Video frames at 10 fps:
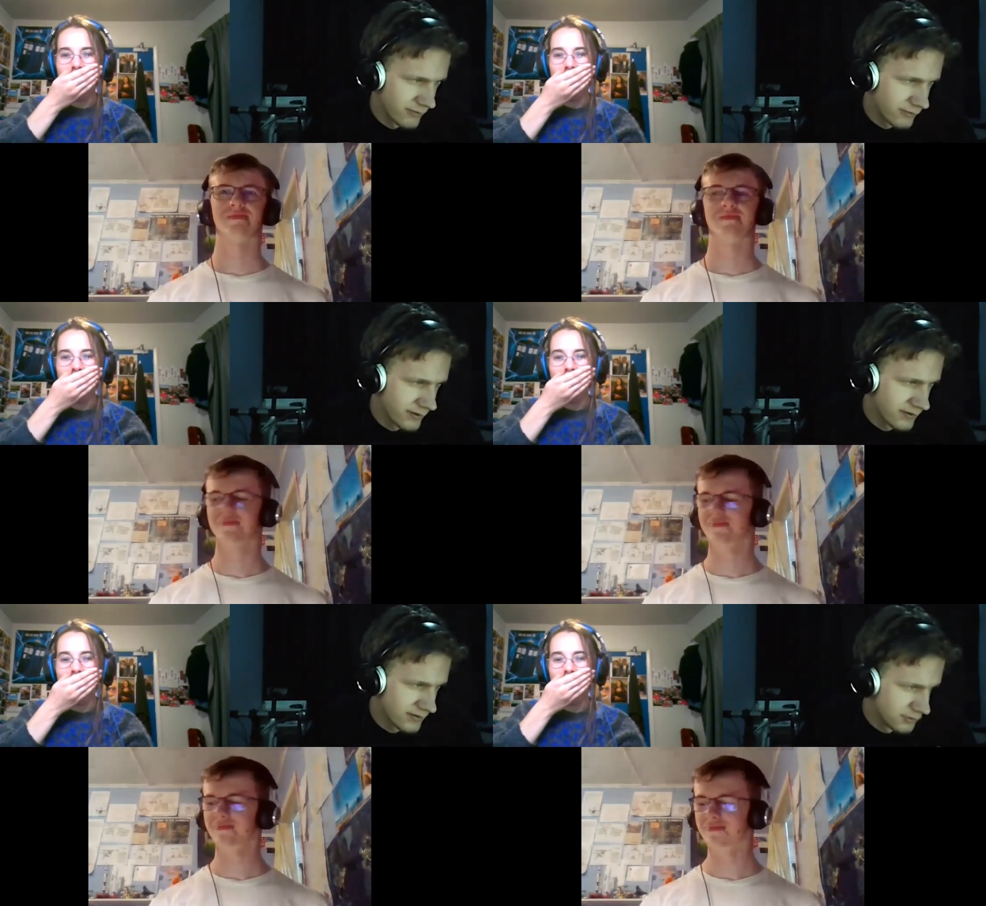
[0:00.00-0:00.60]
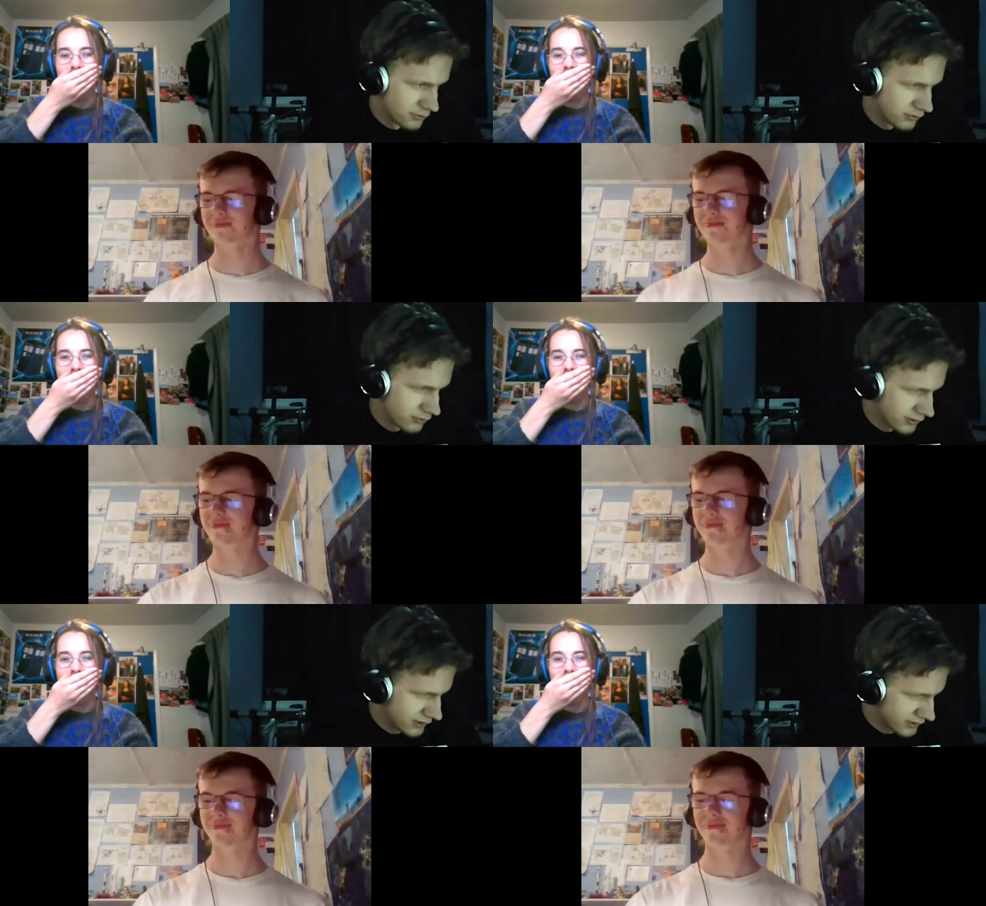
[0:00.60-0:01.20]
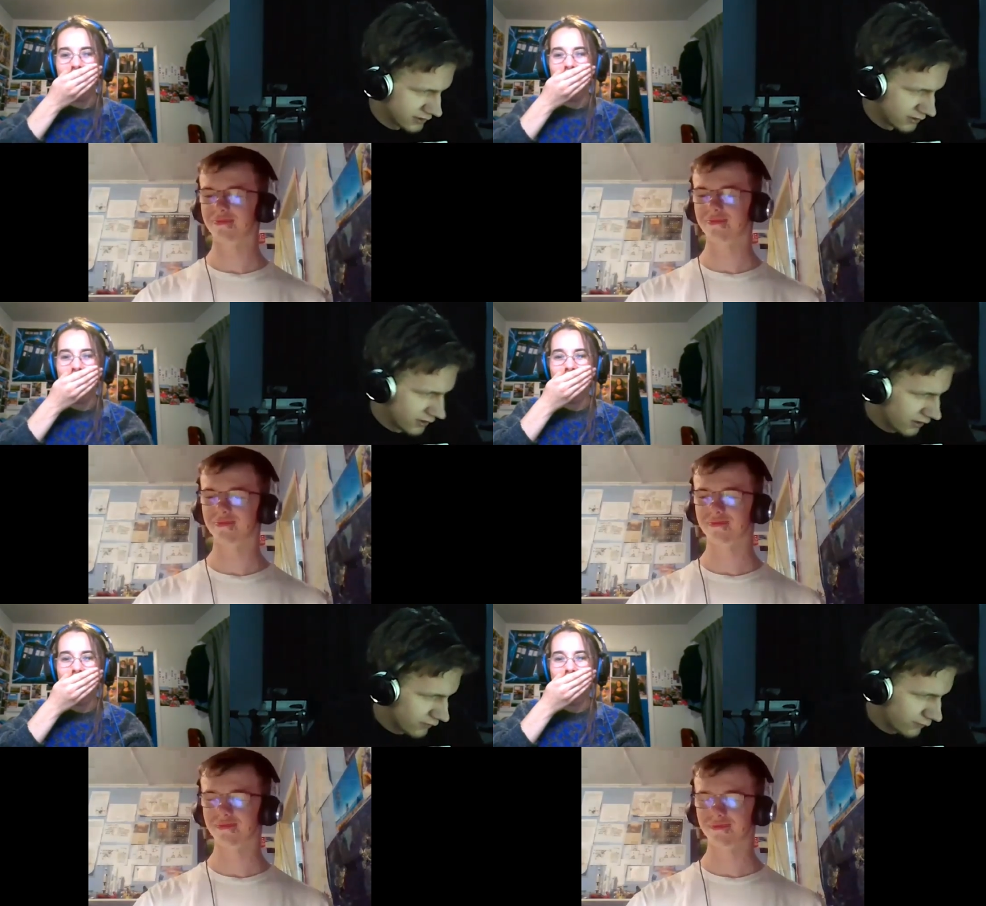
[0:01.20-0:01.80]
Speaker 1: every single creature
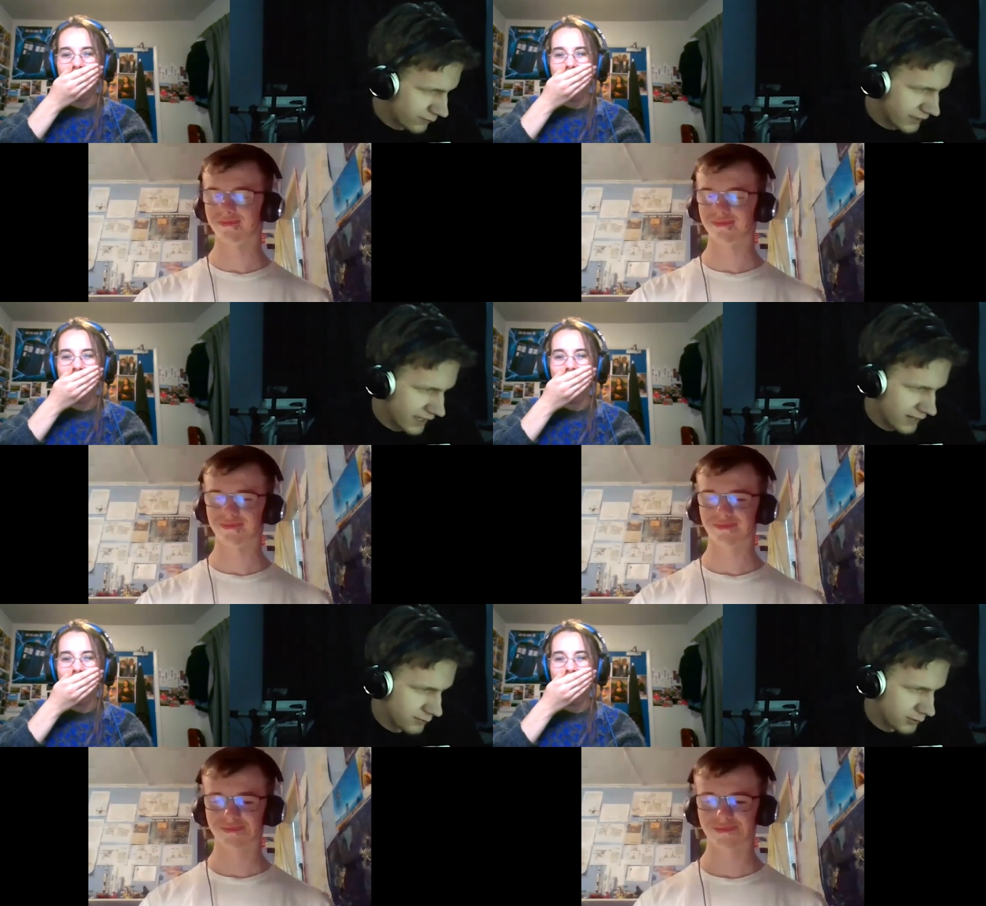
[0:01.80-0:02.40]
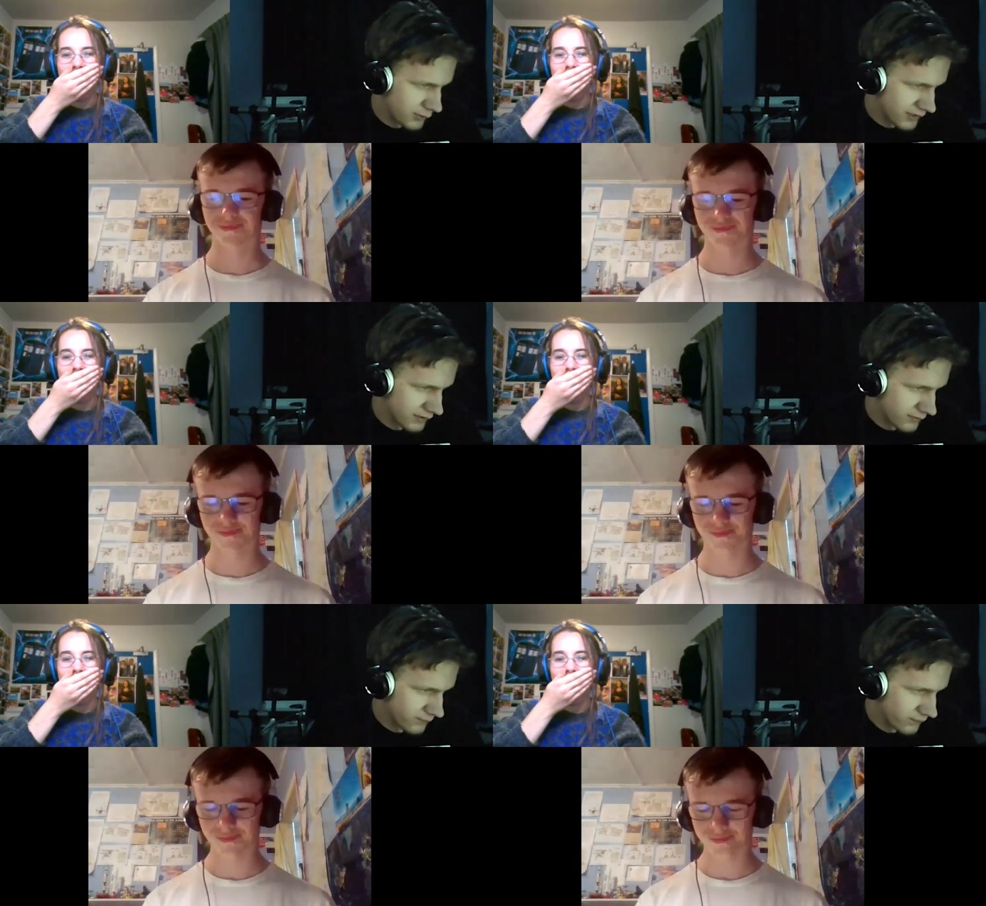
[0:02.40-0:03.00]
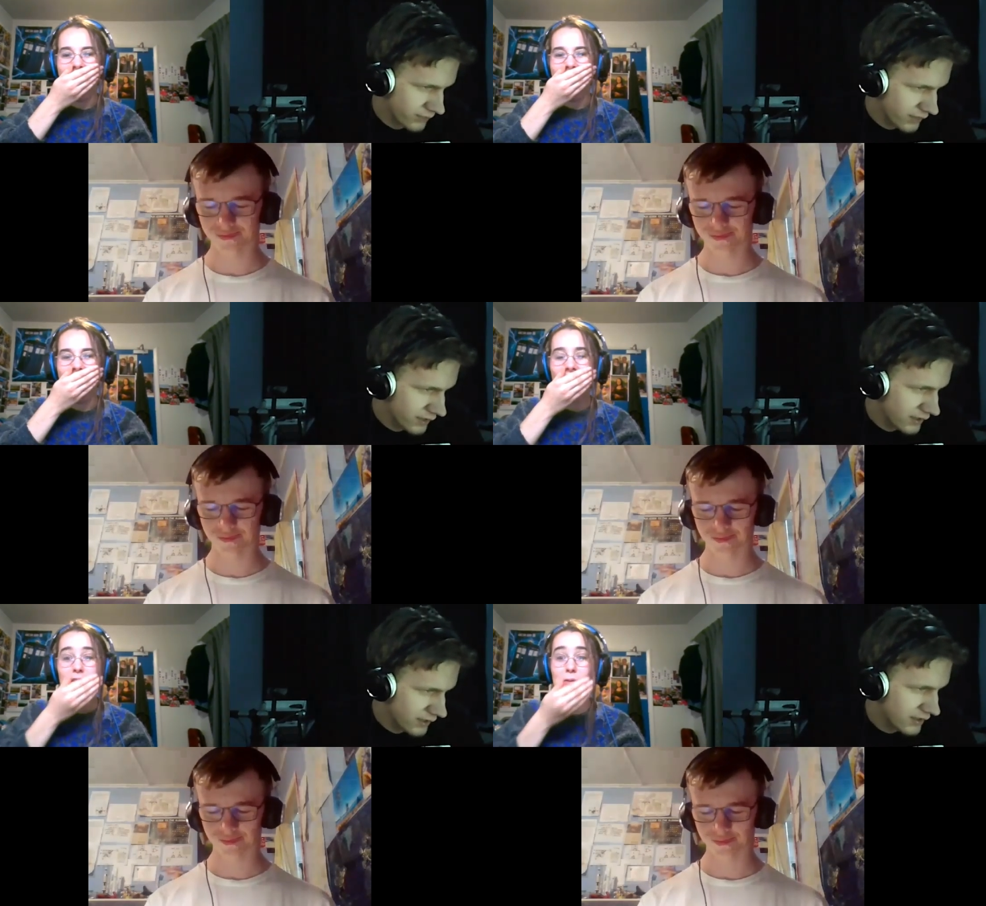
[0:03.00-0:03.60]
from the animal kingdom.
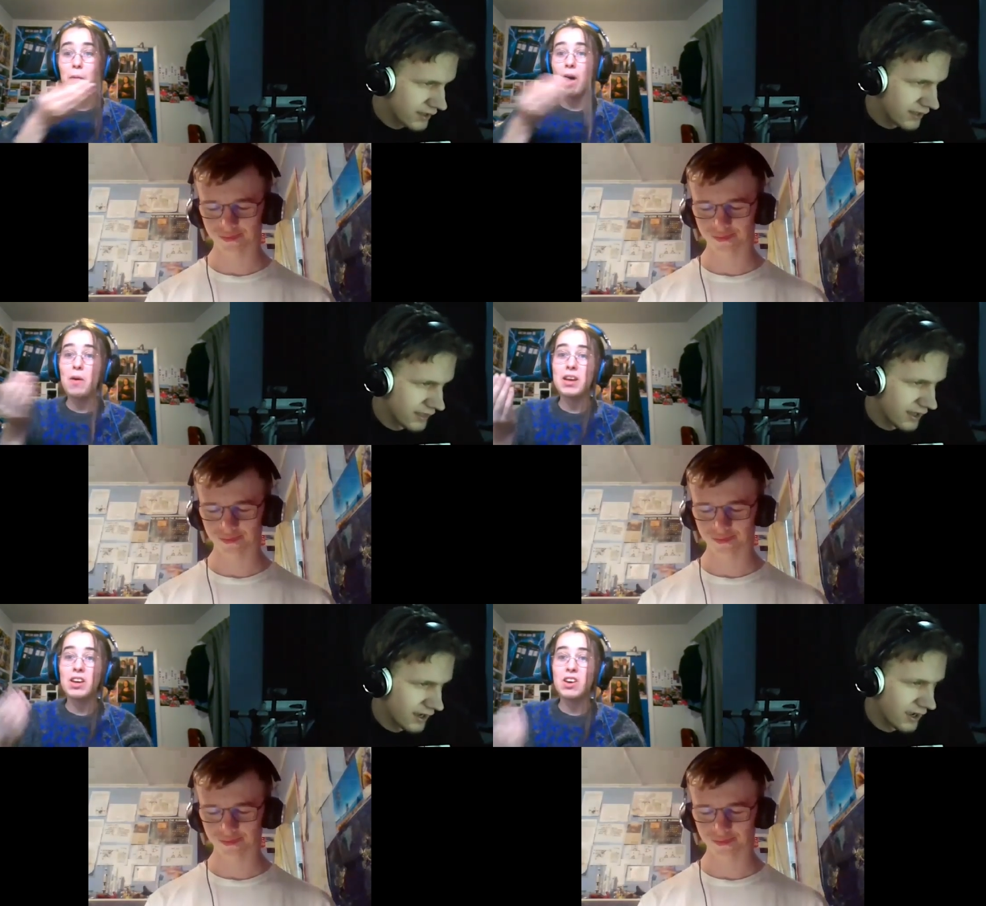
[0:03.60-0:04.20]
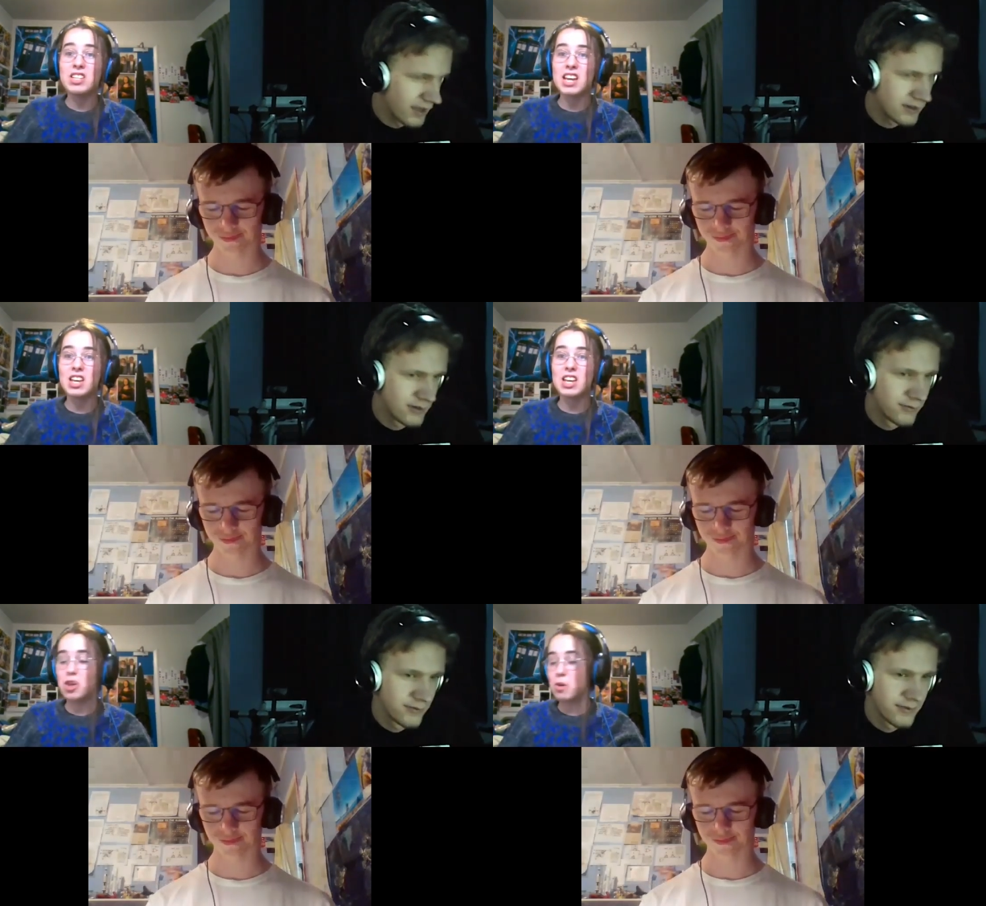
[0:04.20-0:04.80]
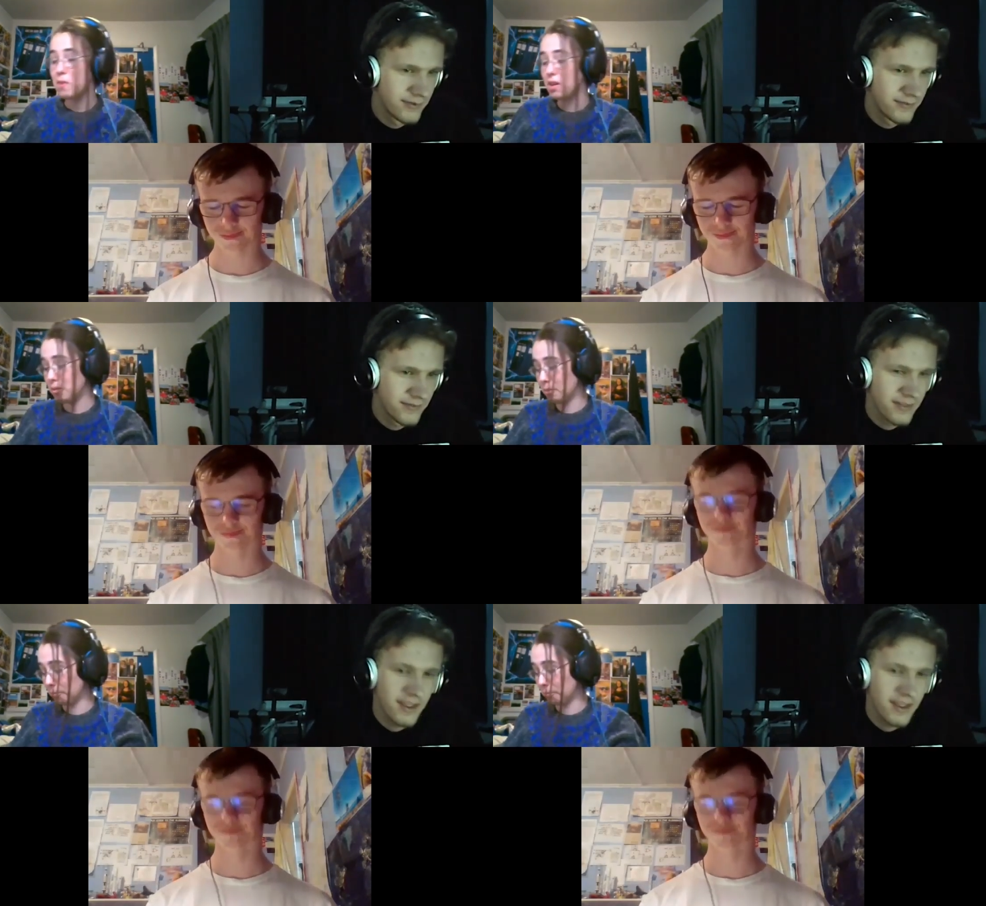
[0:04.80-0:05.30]
Speaker 2: Well, he got to eat of, human.